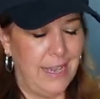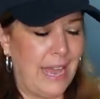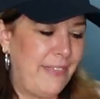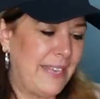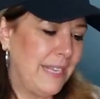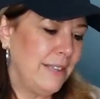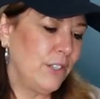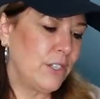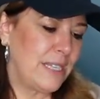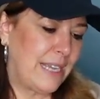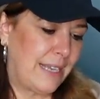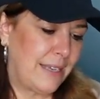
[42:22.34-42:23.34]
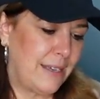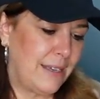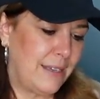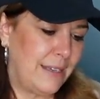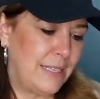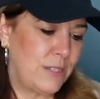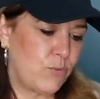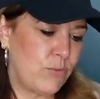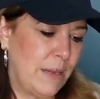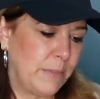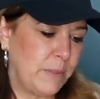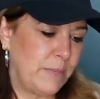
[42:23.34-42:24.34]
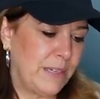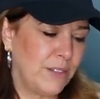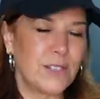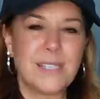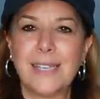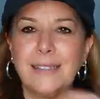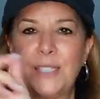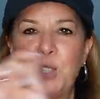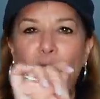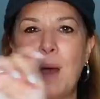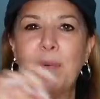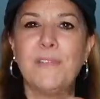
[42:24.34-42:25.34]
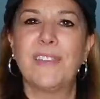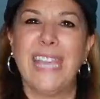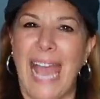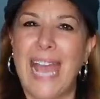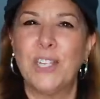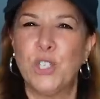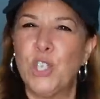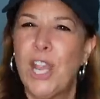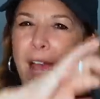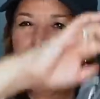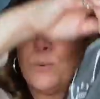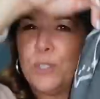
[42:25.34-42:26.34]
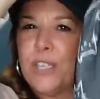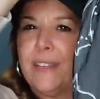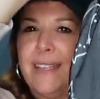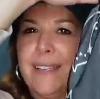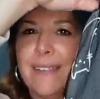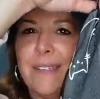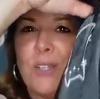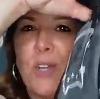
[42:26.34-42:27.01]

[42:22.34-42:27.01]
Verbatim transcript: I think it looks like uh, it's ripped, but it looks like the top of Cat and Jack, which I think is